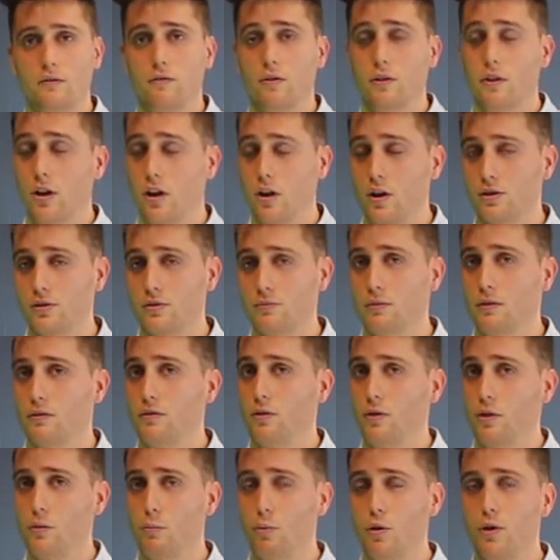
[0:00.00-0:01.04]
for the customer,
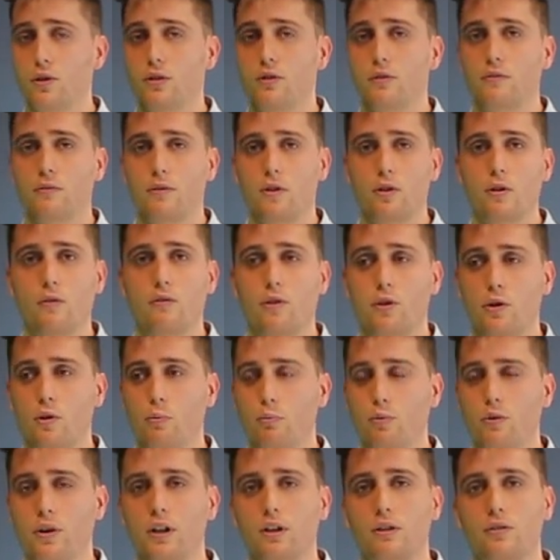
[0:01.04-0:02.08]
for the point of view of the
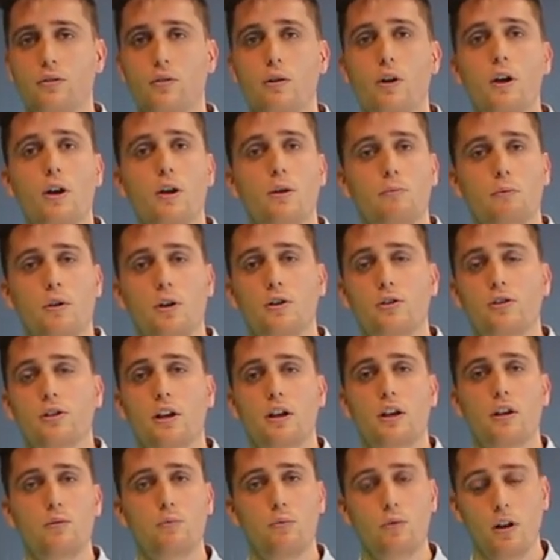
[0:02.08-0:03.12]
operator, because
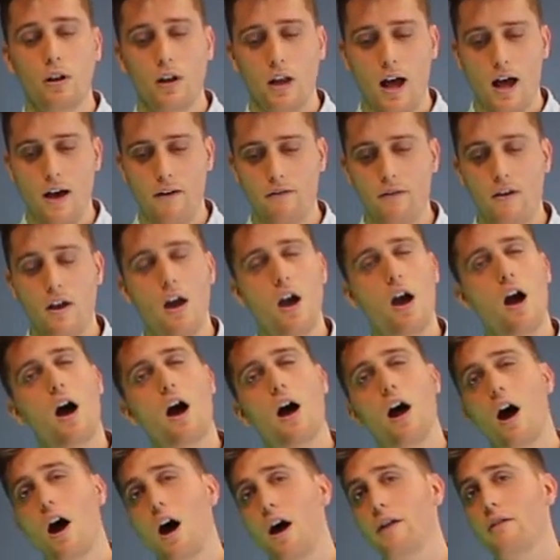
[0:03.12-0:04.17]
it will have
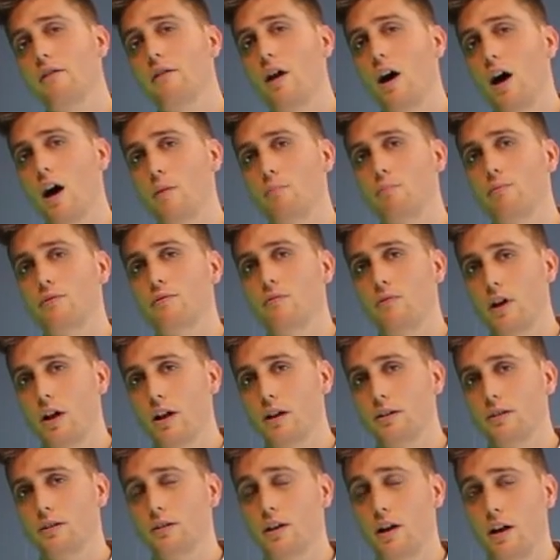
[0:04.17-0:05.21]
a higher up and
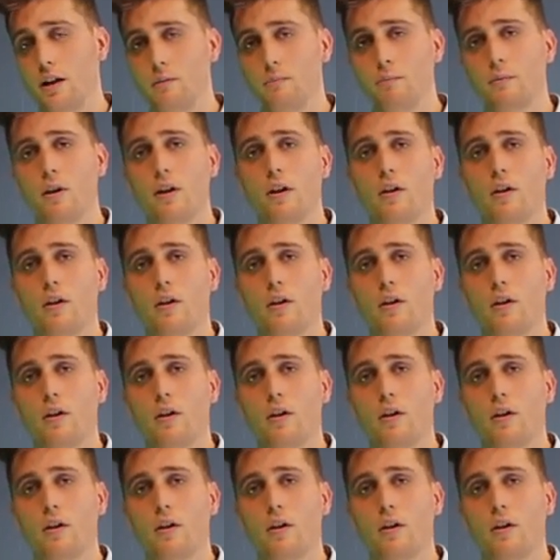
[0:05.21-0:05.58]
run time